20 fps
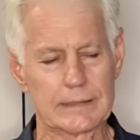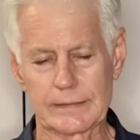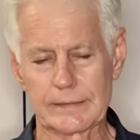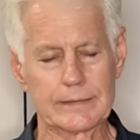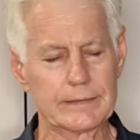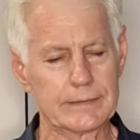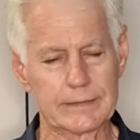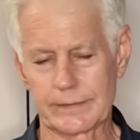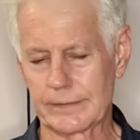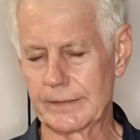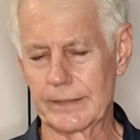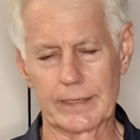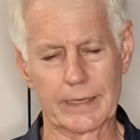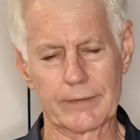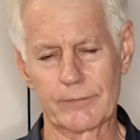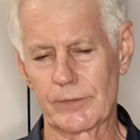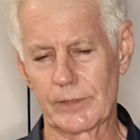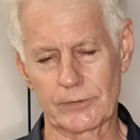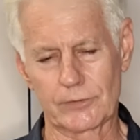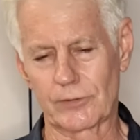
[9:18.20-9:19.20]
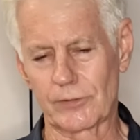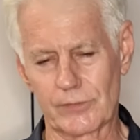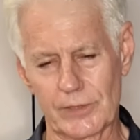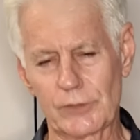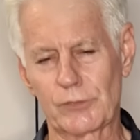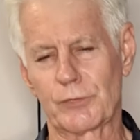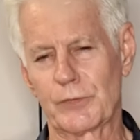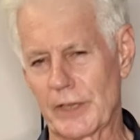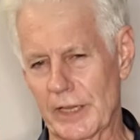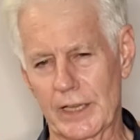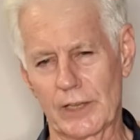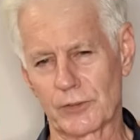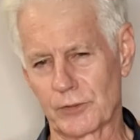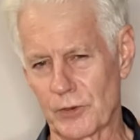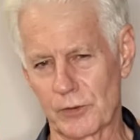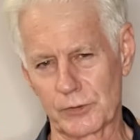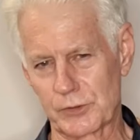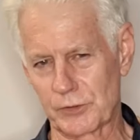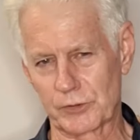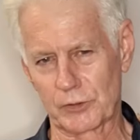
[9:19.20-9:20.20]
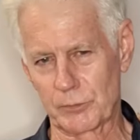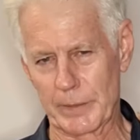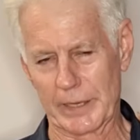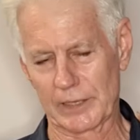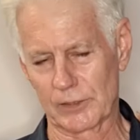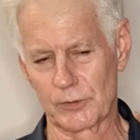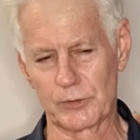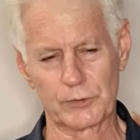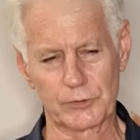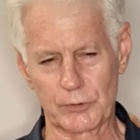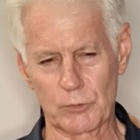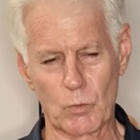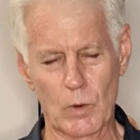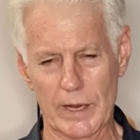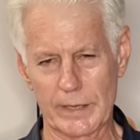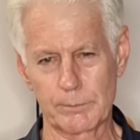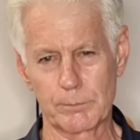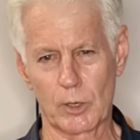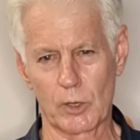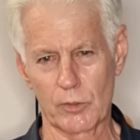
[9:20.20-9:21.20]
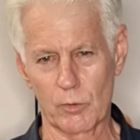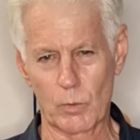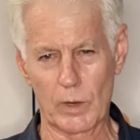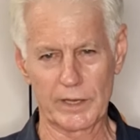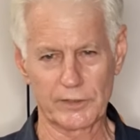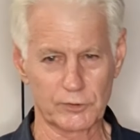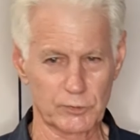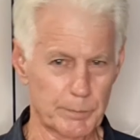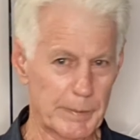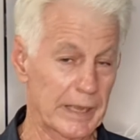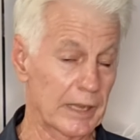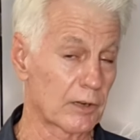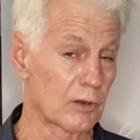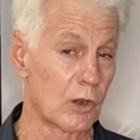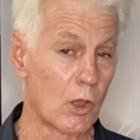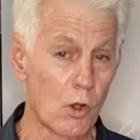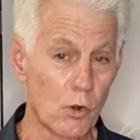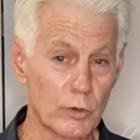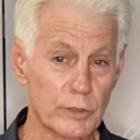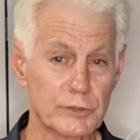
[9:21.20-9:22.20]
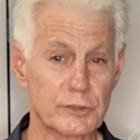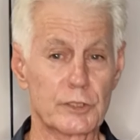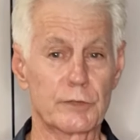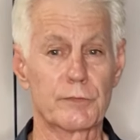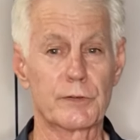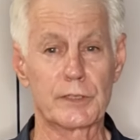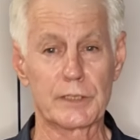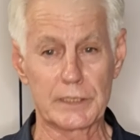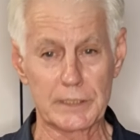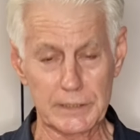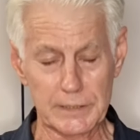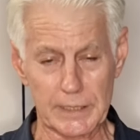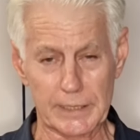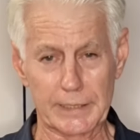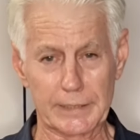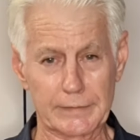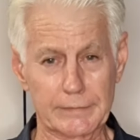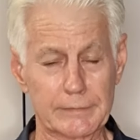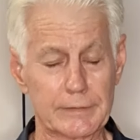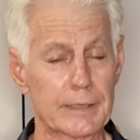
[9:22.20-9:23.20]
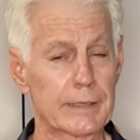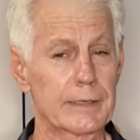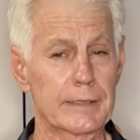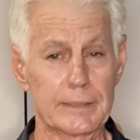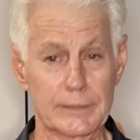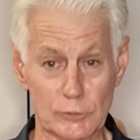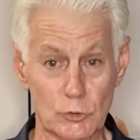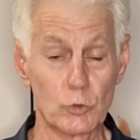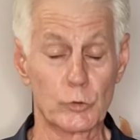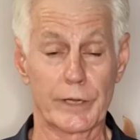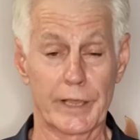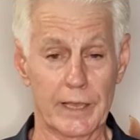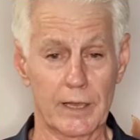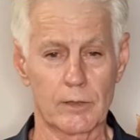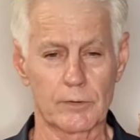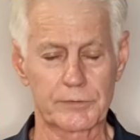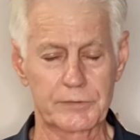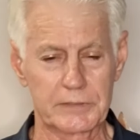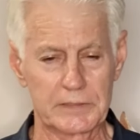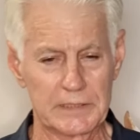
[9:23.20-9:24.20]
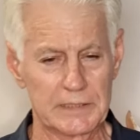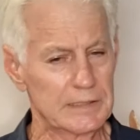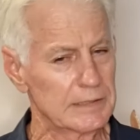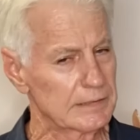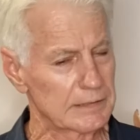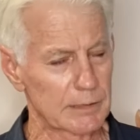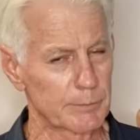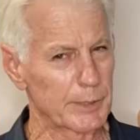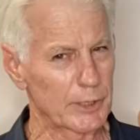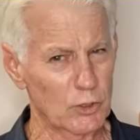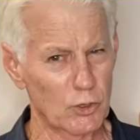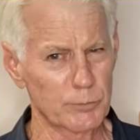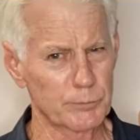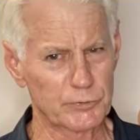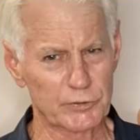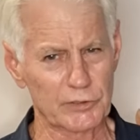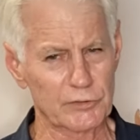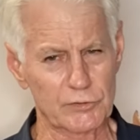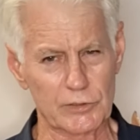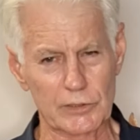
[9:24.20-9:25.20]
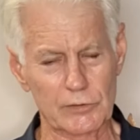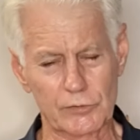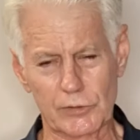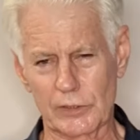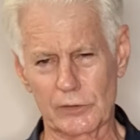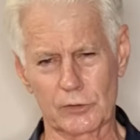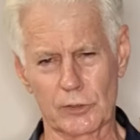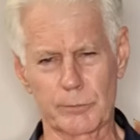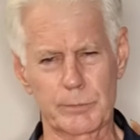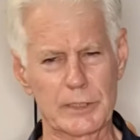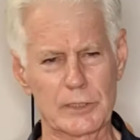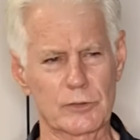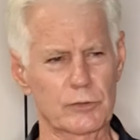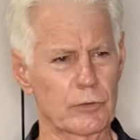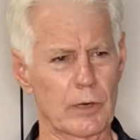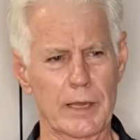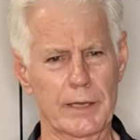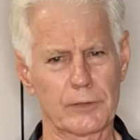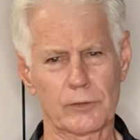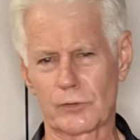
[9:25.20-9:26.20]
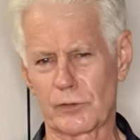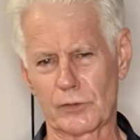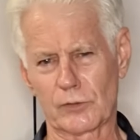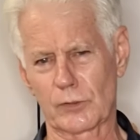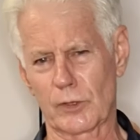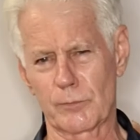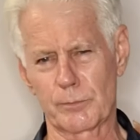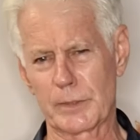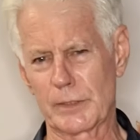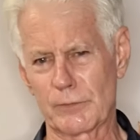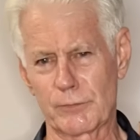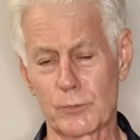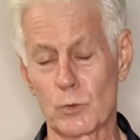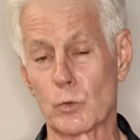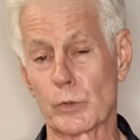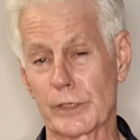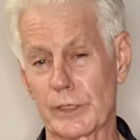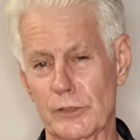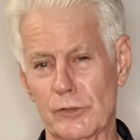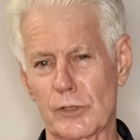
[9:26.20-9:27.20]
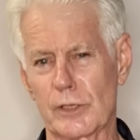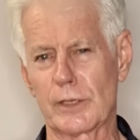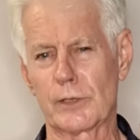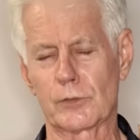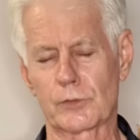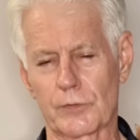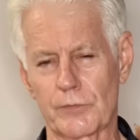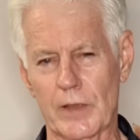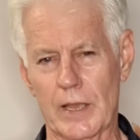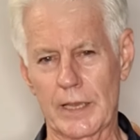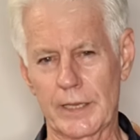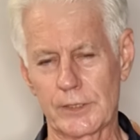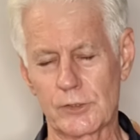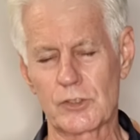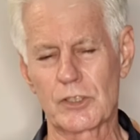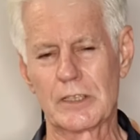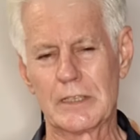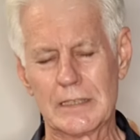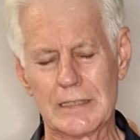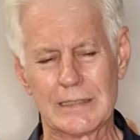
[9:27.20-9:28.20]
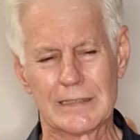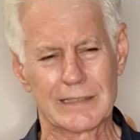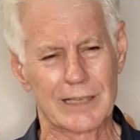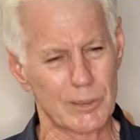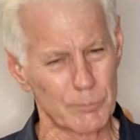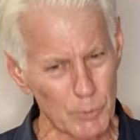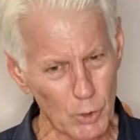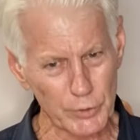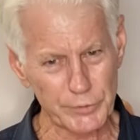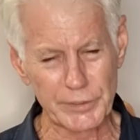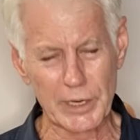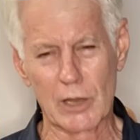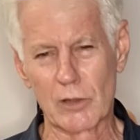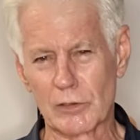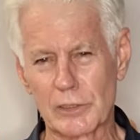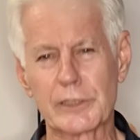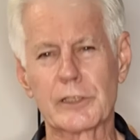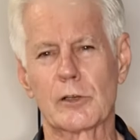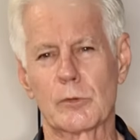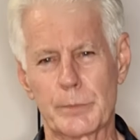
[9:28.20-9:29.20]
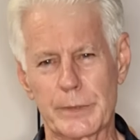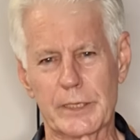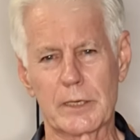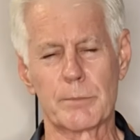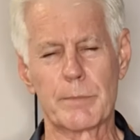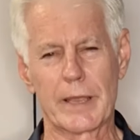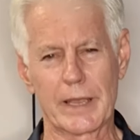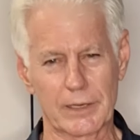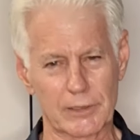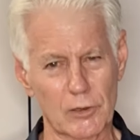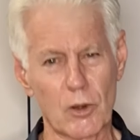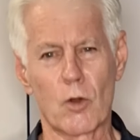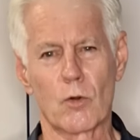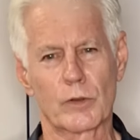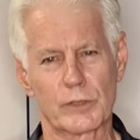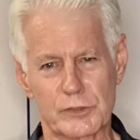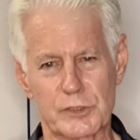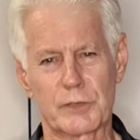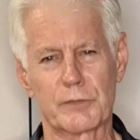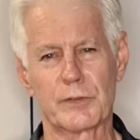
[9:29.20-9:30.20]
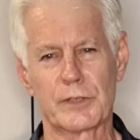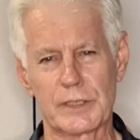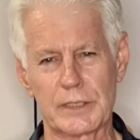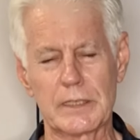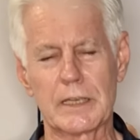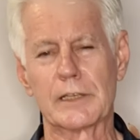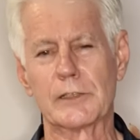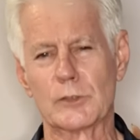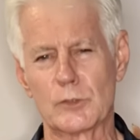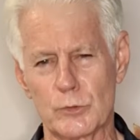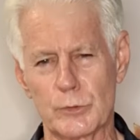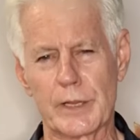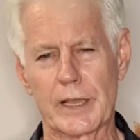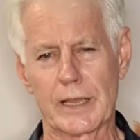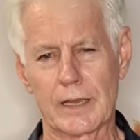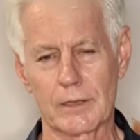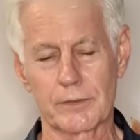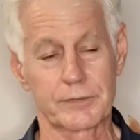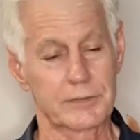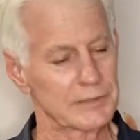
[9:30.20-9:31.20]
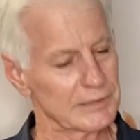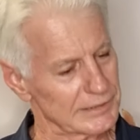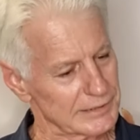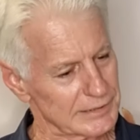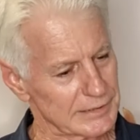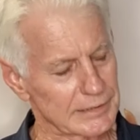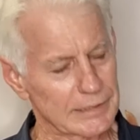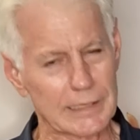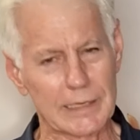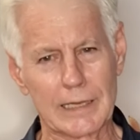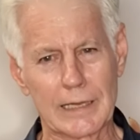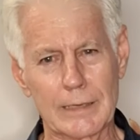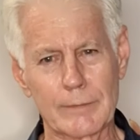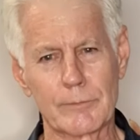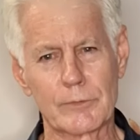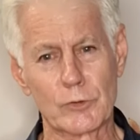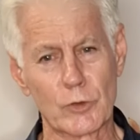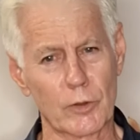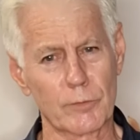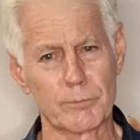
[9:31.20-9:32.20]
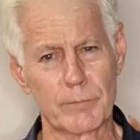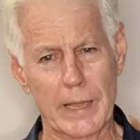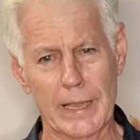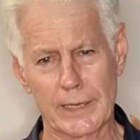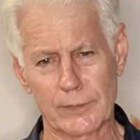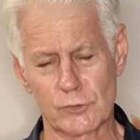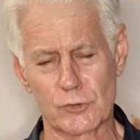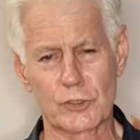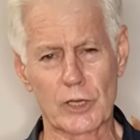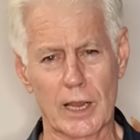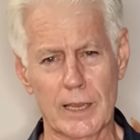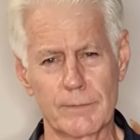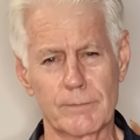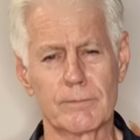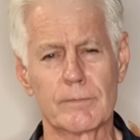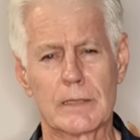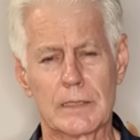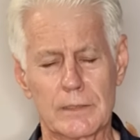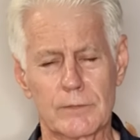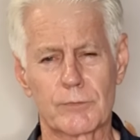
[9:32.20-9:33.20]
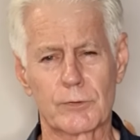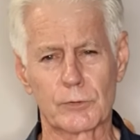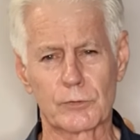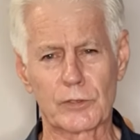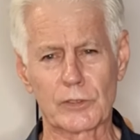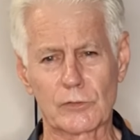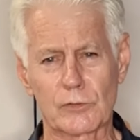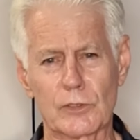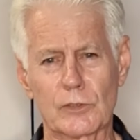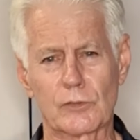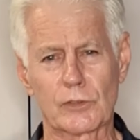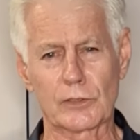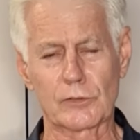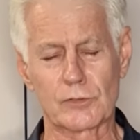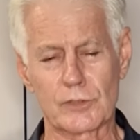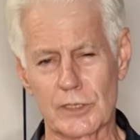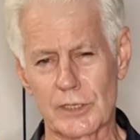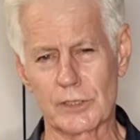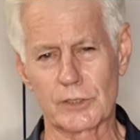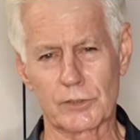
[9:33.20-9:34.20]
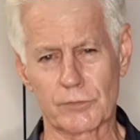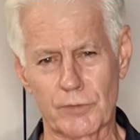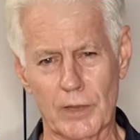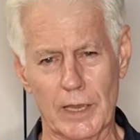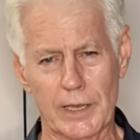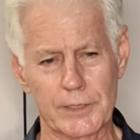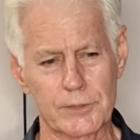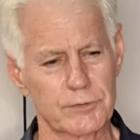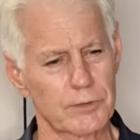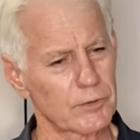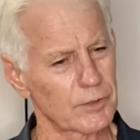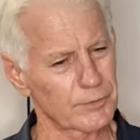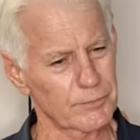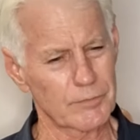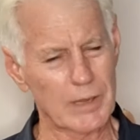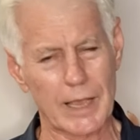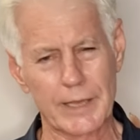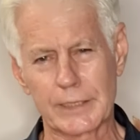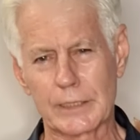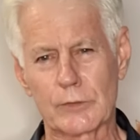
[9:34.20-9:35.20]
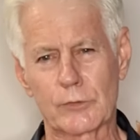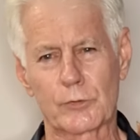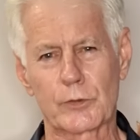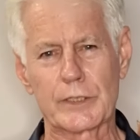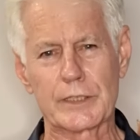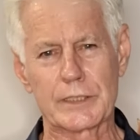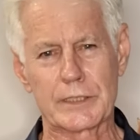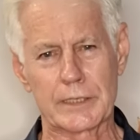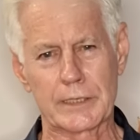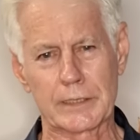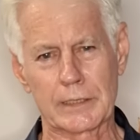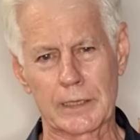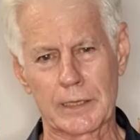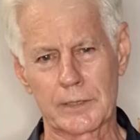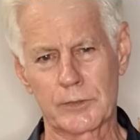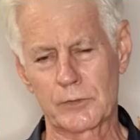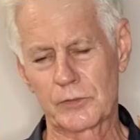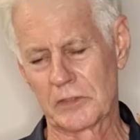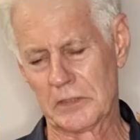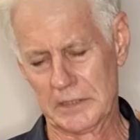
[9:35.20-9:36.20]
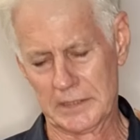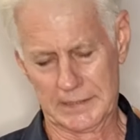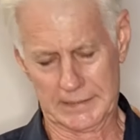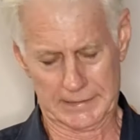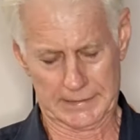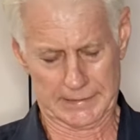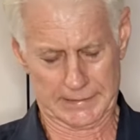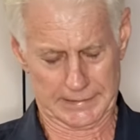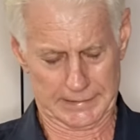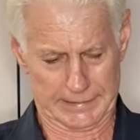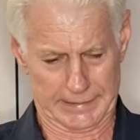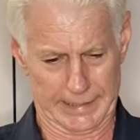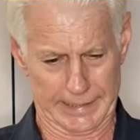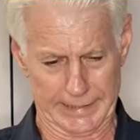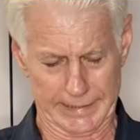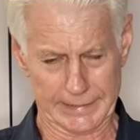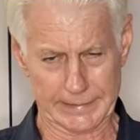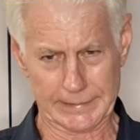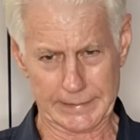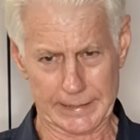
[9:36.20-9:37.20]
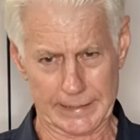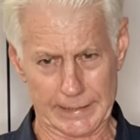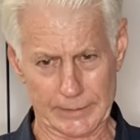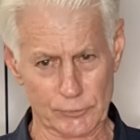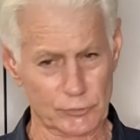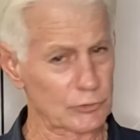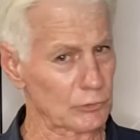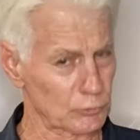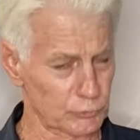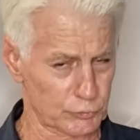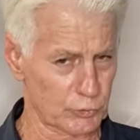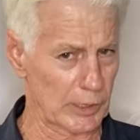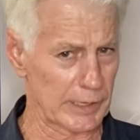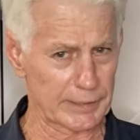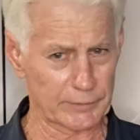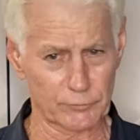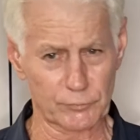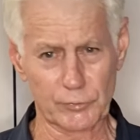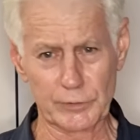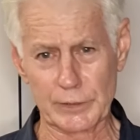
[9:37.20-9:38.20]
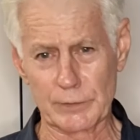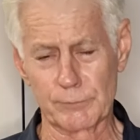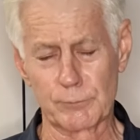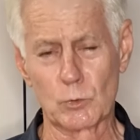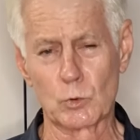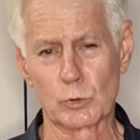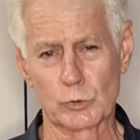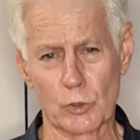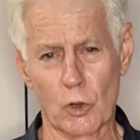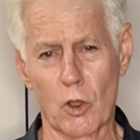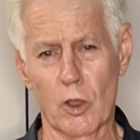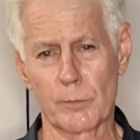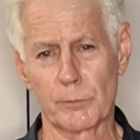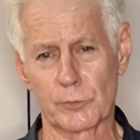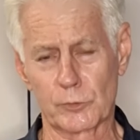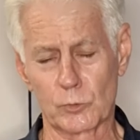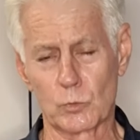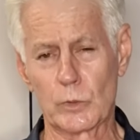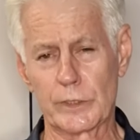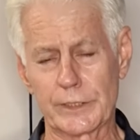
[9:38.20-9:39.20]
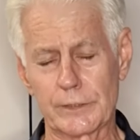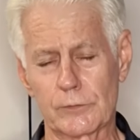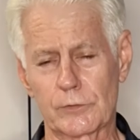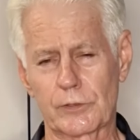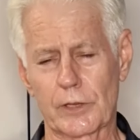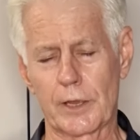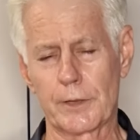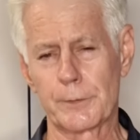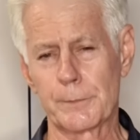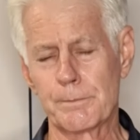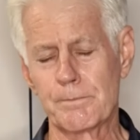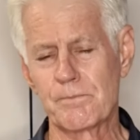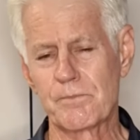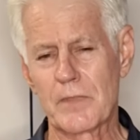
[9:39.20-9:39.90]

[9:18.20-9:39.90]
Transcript: You know, this video is not just about losing weight, by the way. It's about longevity and good health. I mean, I'm 66, I've been trained since I've been 14 years of age. I might know a little bit about longevity and good health. Not in bad shape for 66 years of age, right? 83 kilos and still train 3 or 4 times a week. So